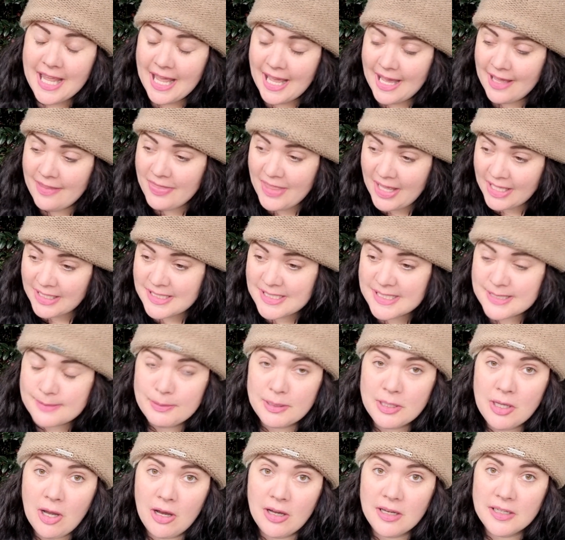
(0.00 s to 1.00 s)
and that is
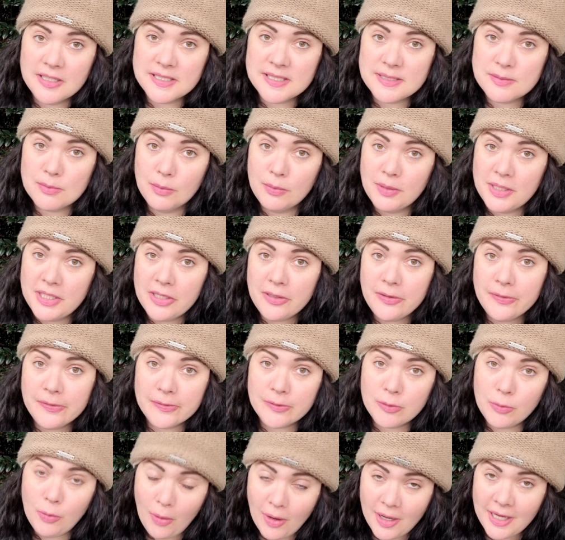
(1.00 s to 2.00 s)
because we use
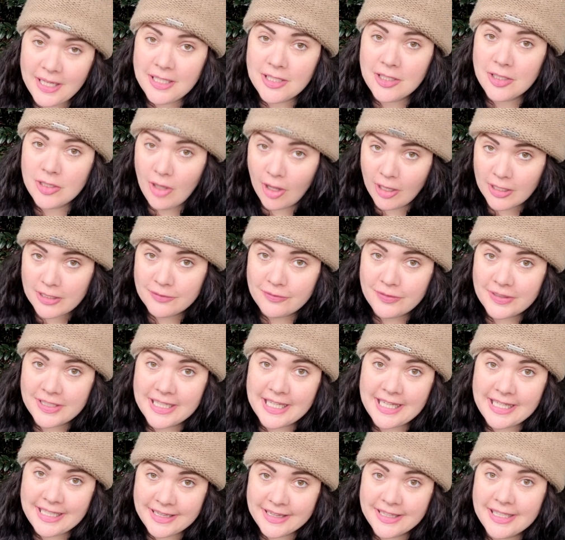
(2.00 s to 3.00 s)
quite a lot of it
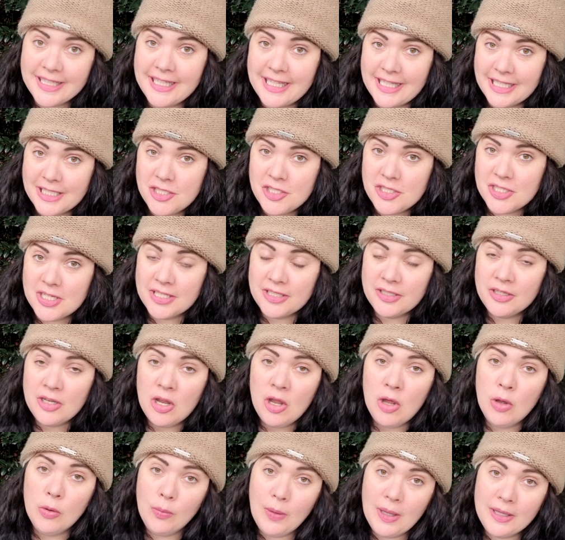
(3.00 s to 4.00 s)
in the kitchen,
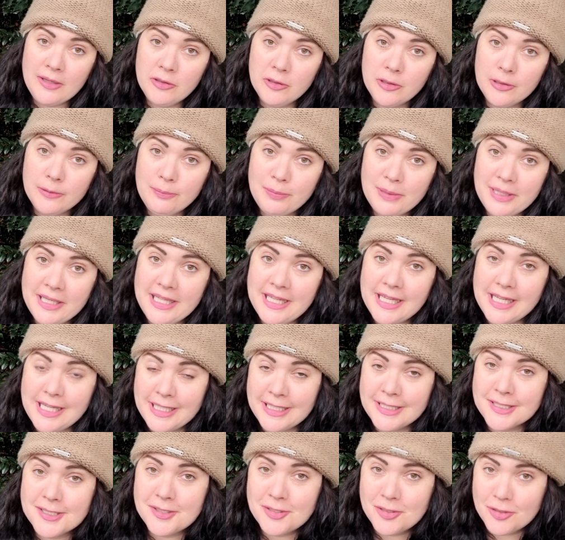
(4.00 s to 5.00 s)
whether it be
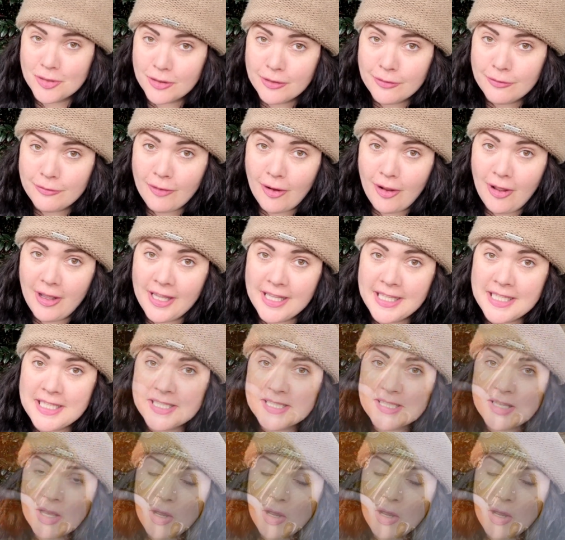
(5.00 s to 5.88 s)
in stir fries